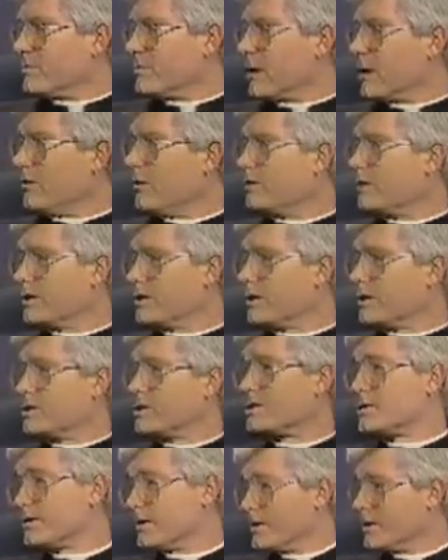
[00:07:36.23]
however
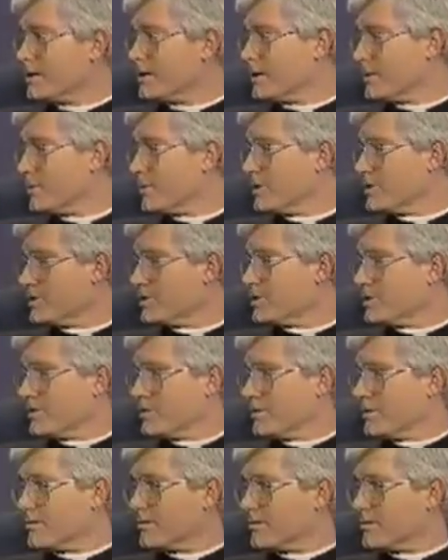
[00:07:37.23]
innocently it may,
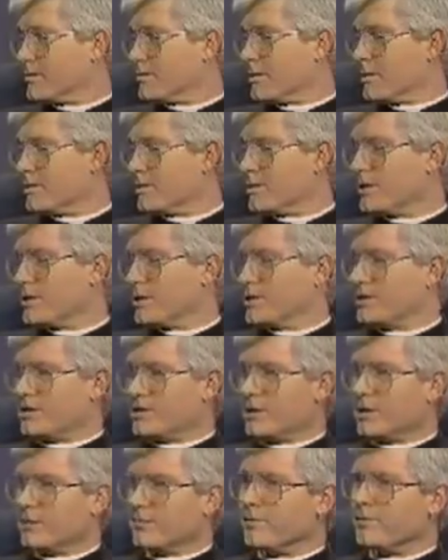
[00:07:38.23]
it may be at the
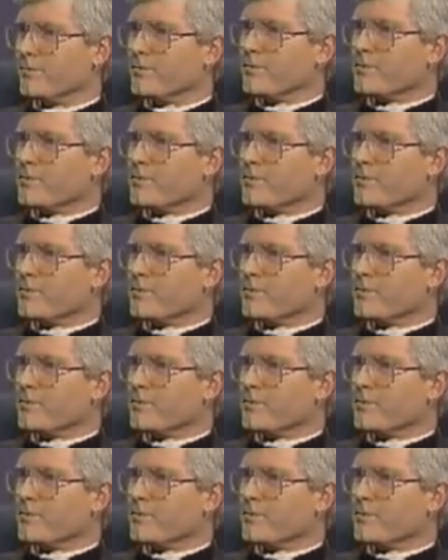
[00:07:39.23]
time,